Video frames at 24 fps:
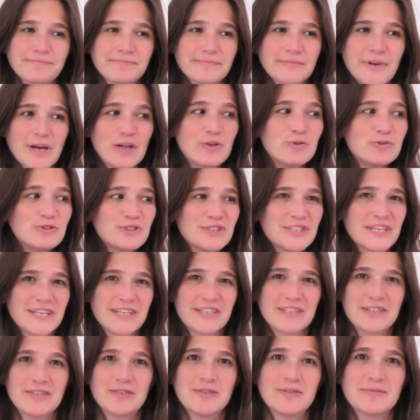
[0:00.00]

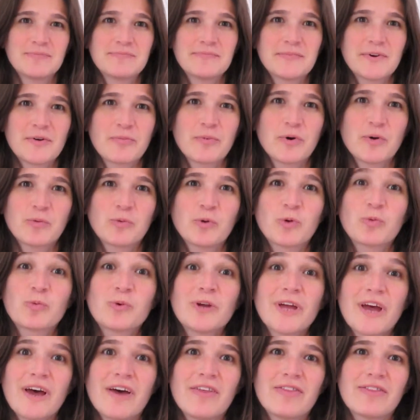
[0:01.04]
hallucinated about what
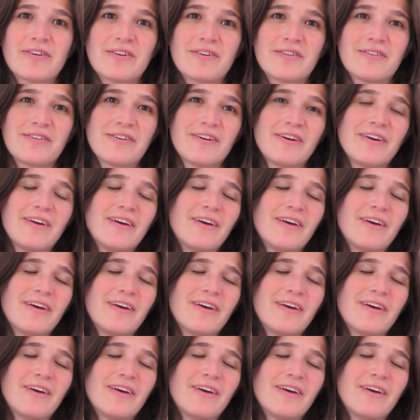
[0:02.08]
we had there.